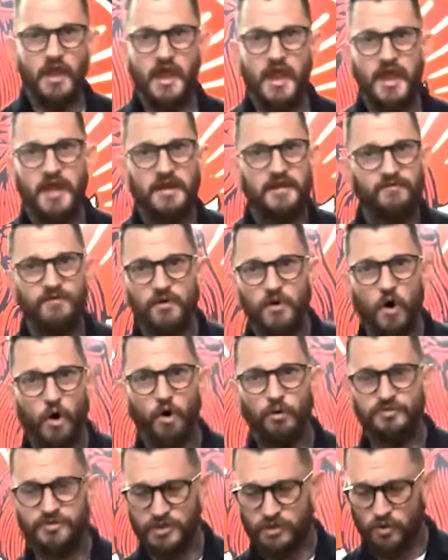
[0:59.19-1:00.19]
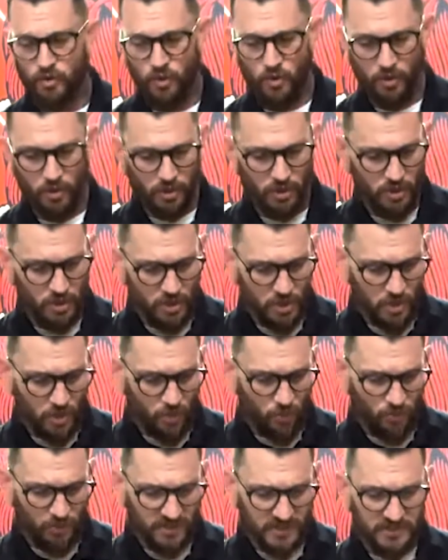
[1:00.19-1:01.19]
and even home decor.
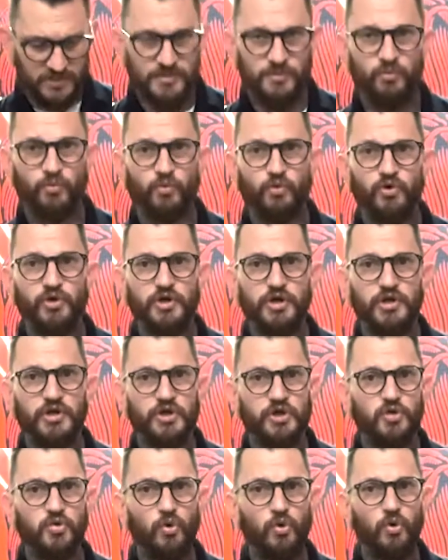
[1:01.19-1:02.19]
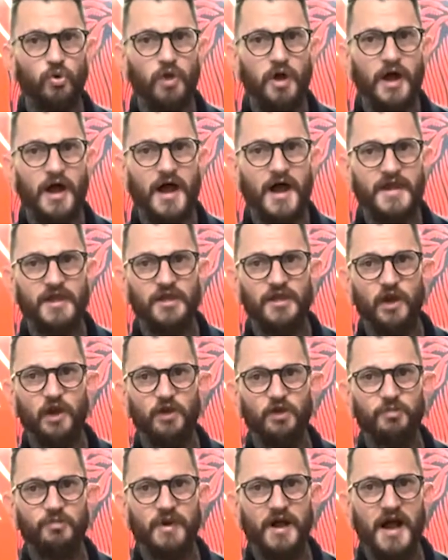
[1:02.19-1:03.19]
We get some really cool high
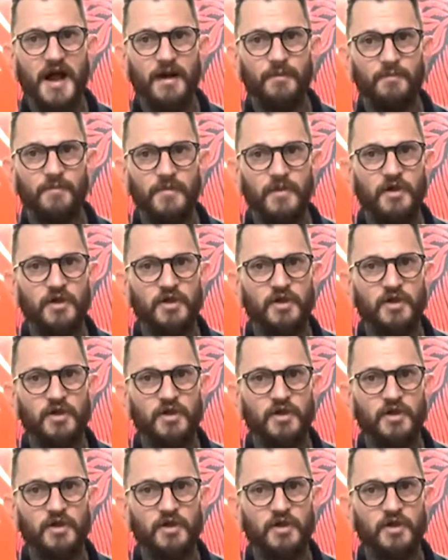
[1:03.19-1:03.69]
color pop,